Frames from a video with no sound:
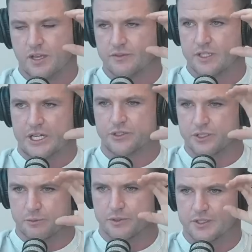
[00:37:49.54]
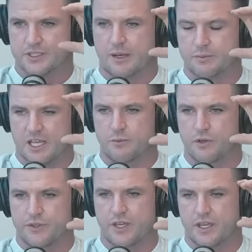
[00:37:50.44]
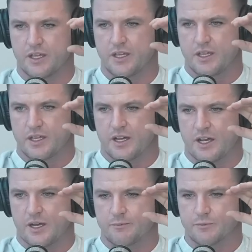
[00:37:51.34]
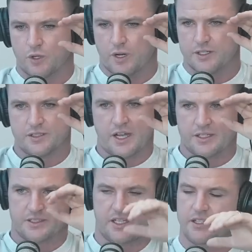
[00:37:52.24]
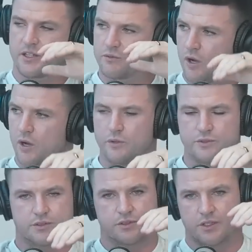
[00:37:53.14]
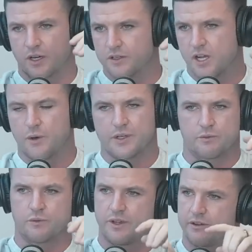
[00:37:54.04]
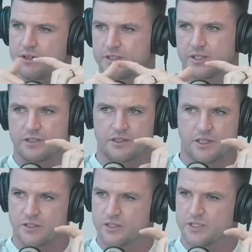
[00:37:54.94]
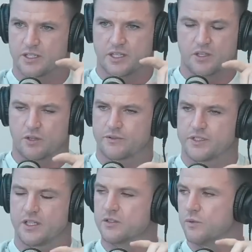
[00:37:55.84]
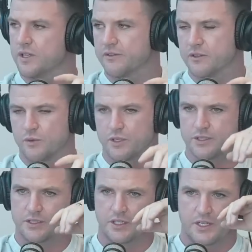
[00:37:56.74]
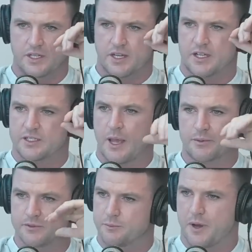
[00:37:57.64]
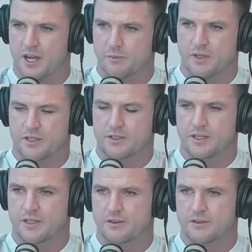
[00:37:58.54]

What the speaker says: to have the luxury to put the same team on there. Guys understanding their roles, you know, knowing whether it's you just said the kickoff sets or whatever it was, absolute paramount.